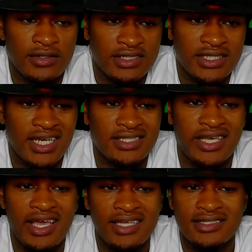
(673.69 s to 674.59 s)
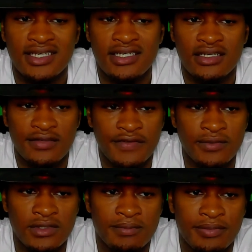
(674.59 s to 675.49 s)
The shots Cash taken, if he
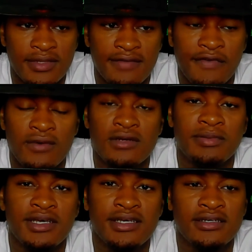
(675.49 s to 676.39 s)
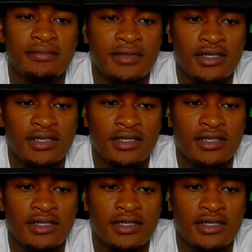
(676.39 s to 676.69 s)
would, if I would have played him,